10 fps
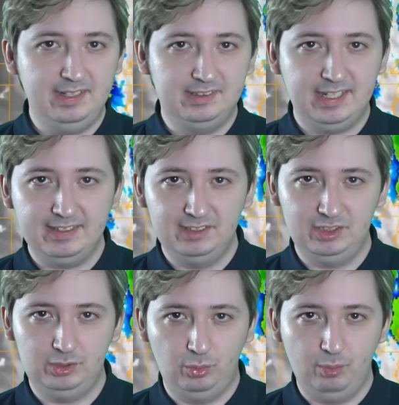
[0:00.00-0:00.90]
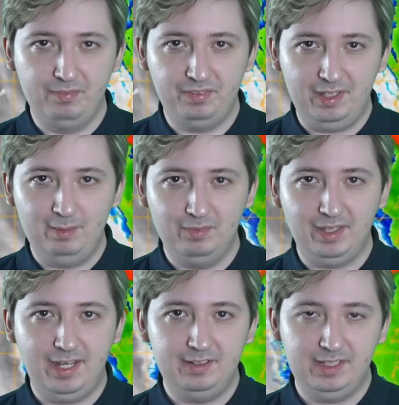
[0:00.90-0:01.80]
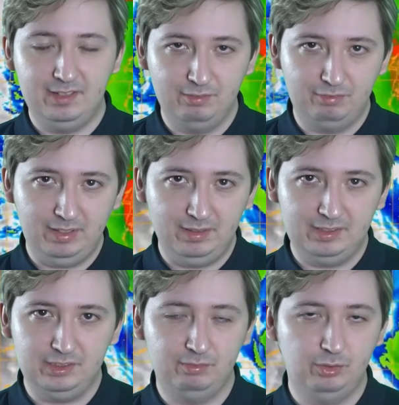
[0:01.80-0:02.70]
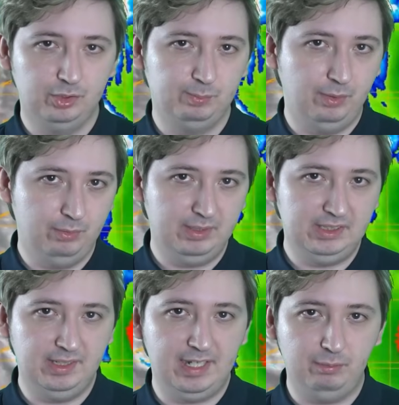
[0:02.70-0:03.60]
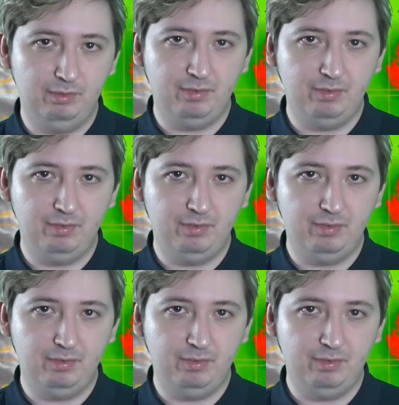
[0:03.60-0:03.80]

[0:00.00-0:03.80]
intense storm theme there. Dean and Felix, of course, both reaching Category